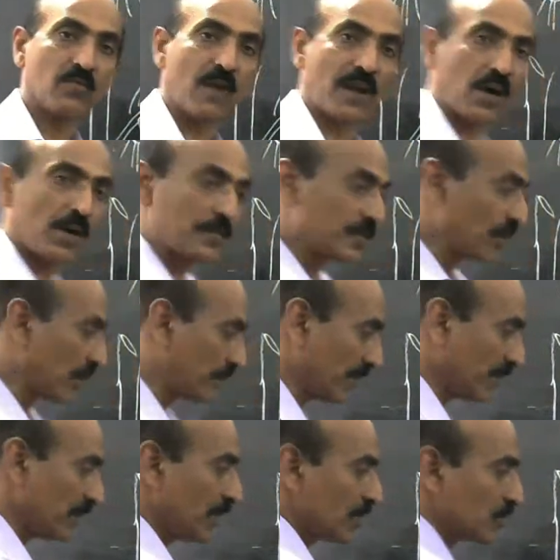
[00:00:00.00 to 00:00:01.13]
you are
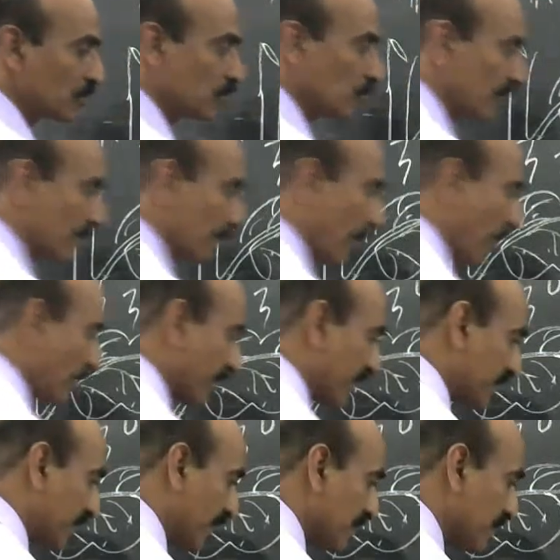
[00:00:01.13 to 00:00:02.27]
observing two
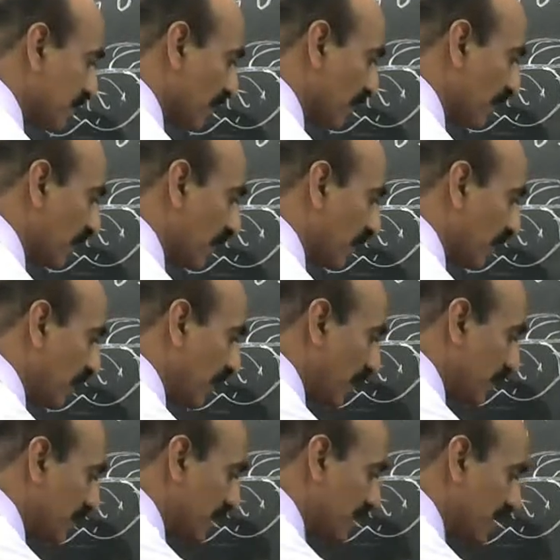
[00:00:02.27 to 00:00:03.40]
important things.
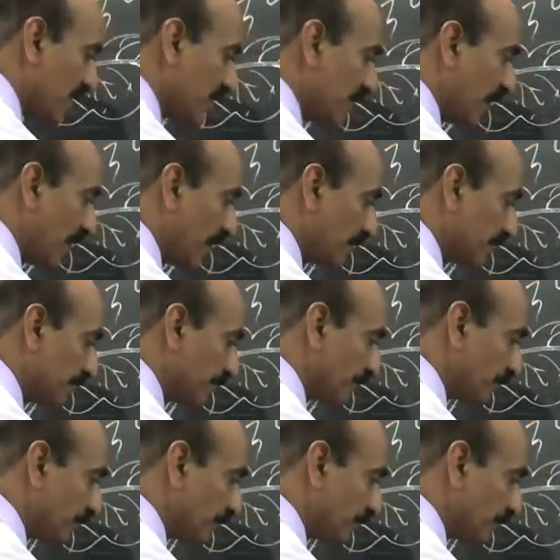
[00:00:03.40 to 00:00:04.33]
This is the